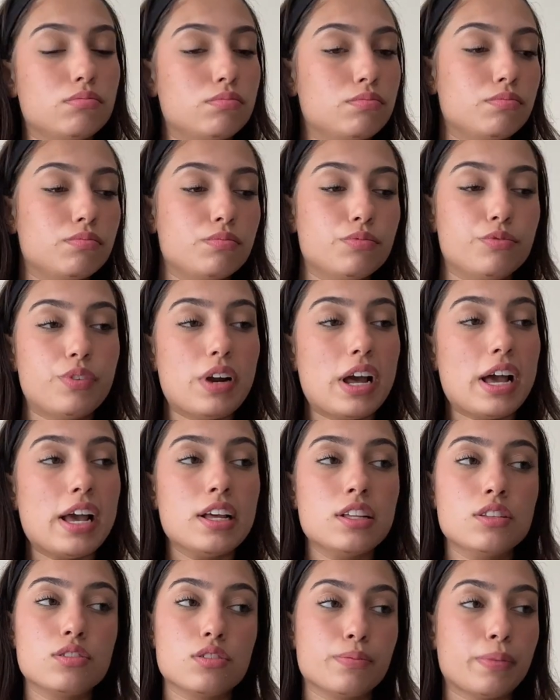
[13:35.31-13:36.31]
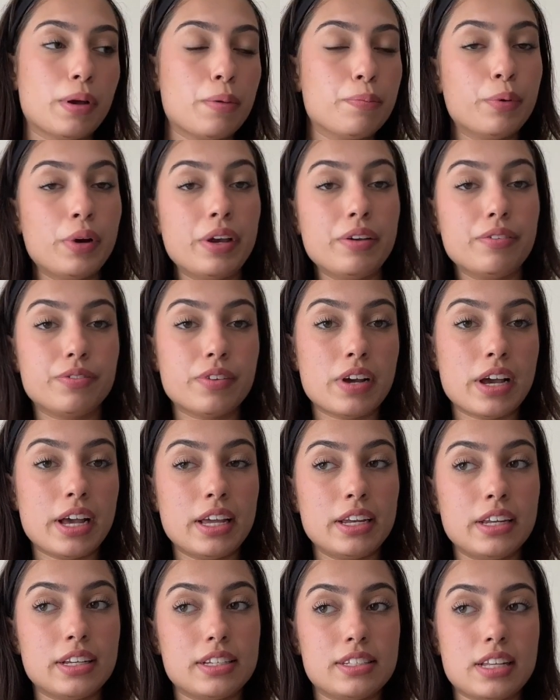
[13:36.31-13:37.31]
friends or my
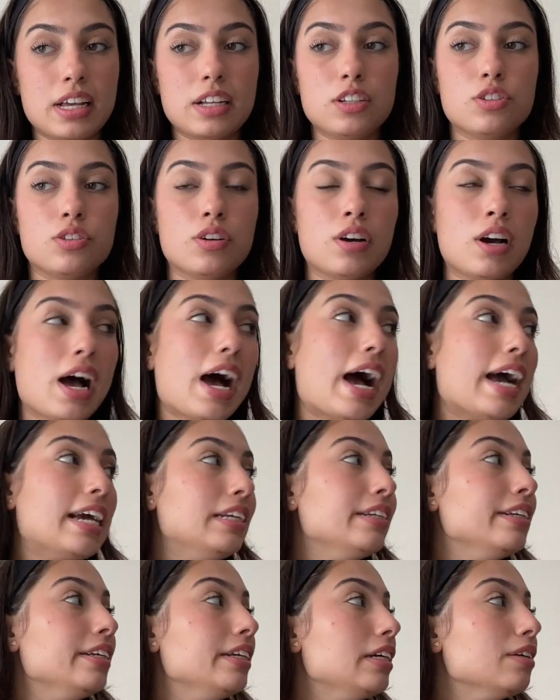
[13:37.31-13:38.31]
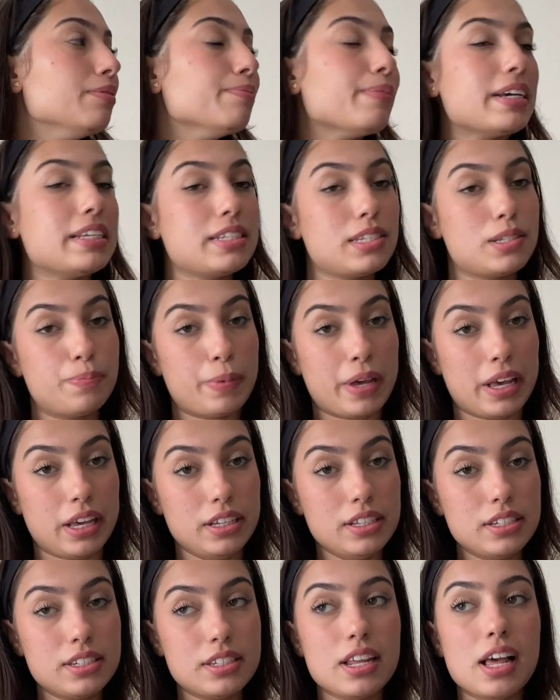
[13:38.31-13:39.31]
boyfriend, etc., I need my
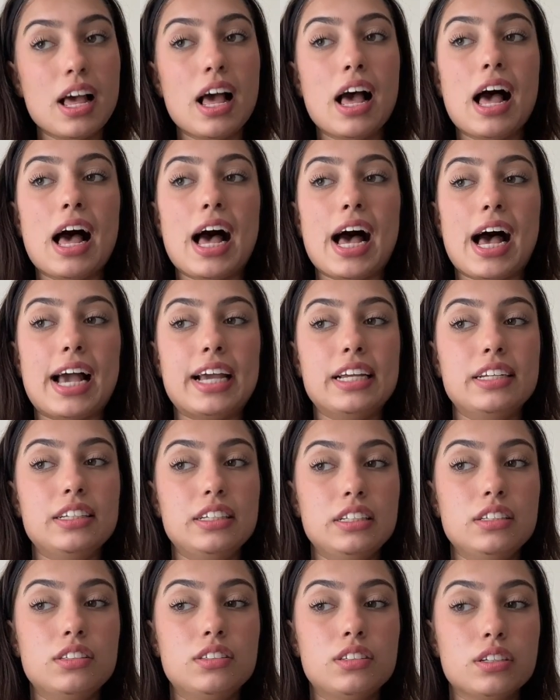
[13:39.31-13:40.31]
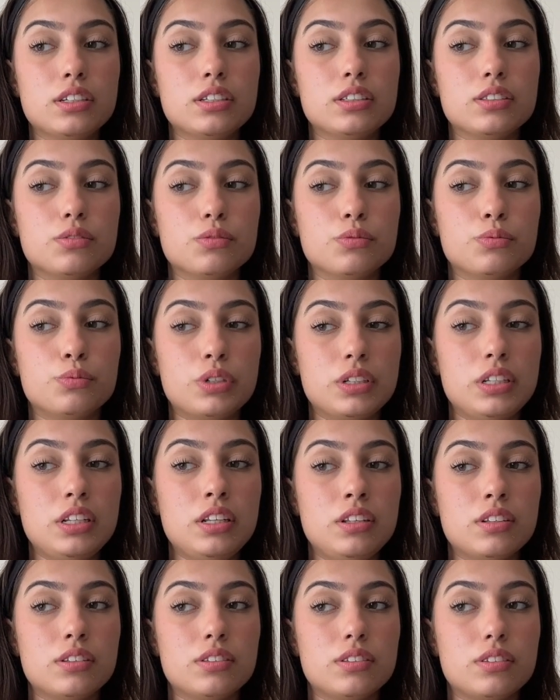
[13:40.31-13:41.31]
space. I need to
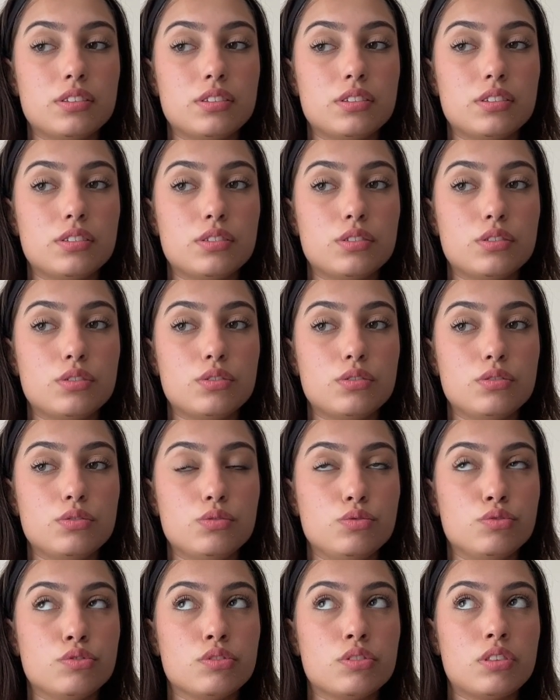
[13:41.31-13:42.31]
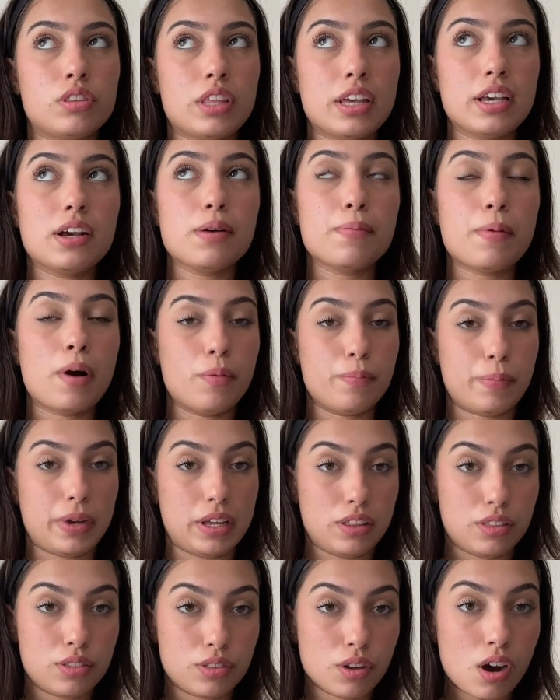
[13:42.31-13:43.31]
really think about my
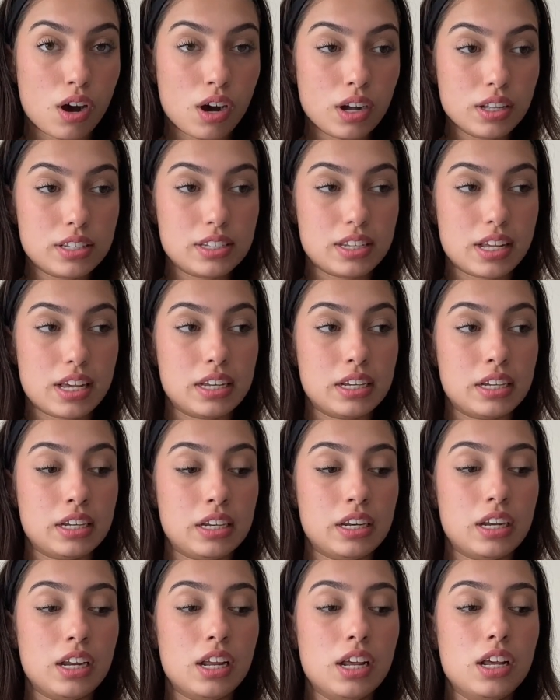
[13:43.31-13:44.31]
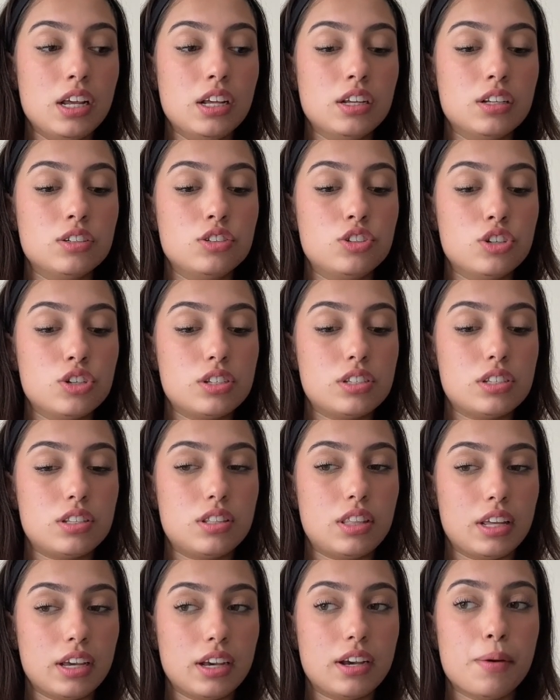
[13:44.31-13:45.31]
thoughts and just
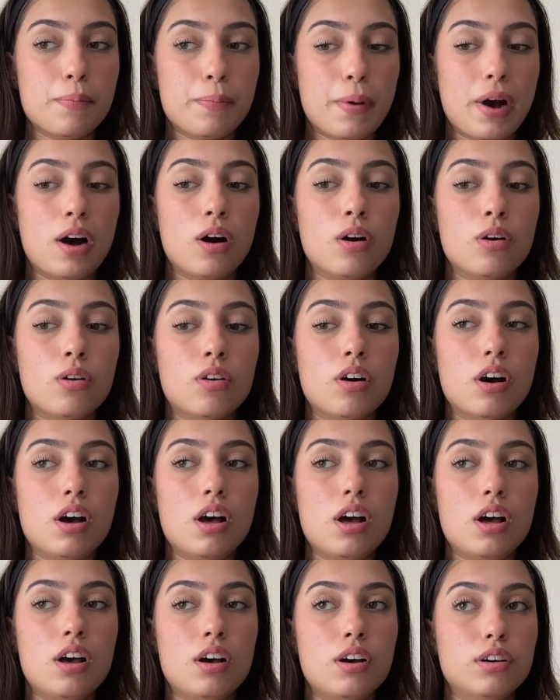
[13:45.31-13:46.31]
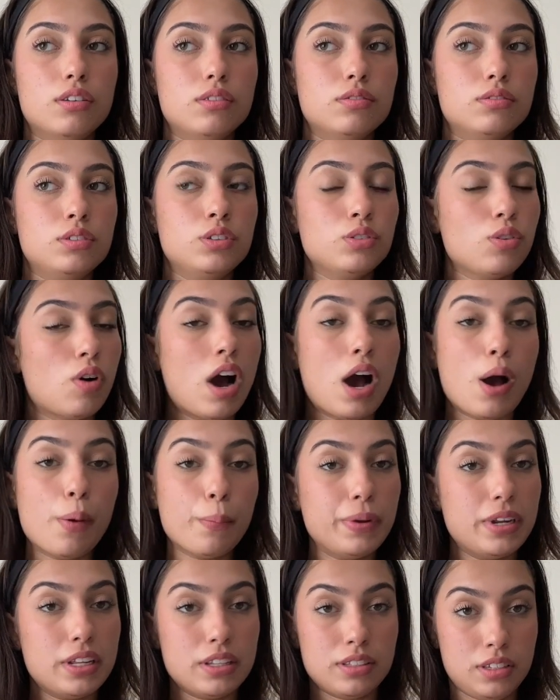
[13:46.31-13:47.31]
think about, how I'm
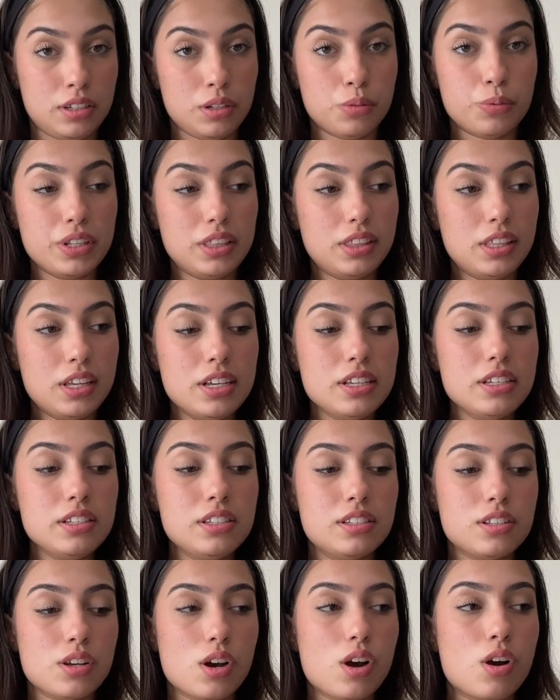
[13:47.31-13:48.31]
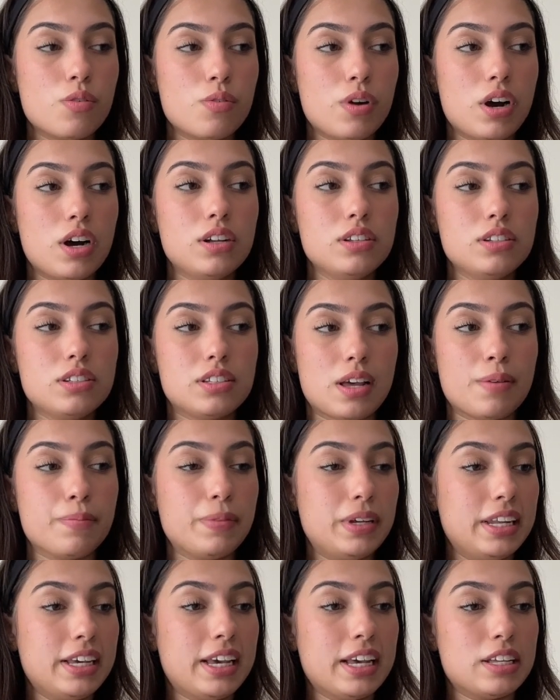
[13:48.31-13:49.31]
gonna deal with this, or else I'm
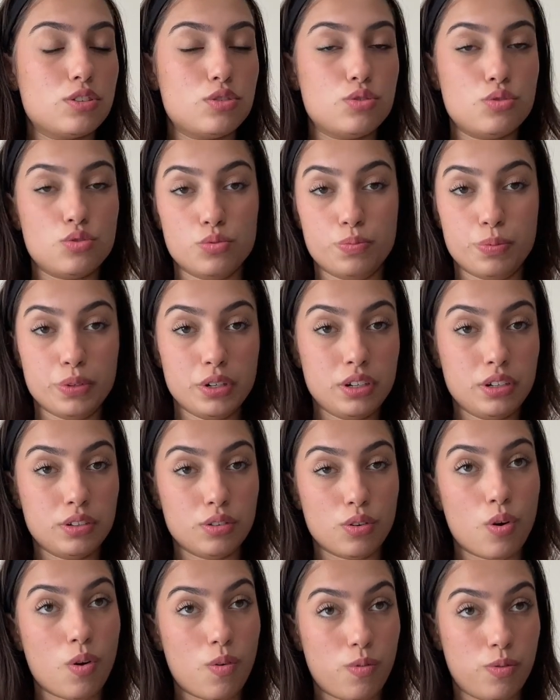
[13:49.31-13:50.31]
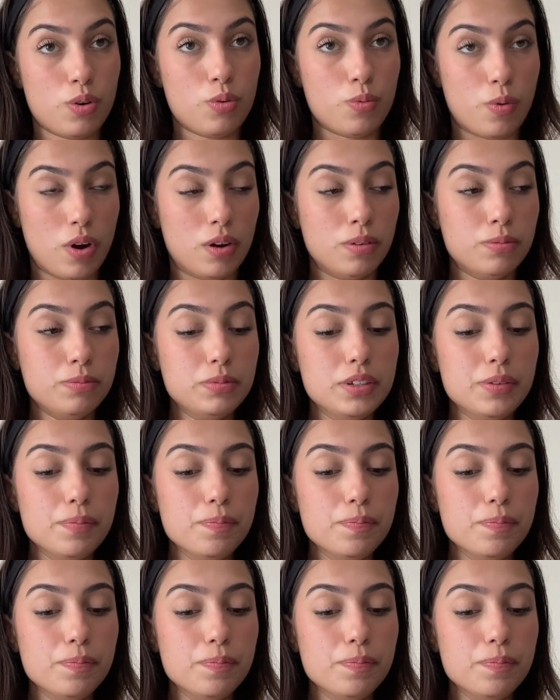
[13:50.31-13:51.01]
gonna get super overwhelmed.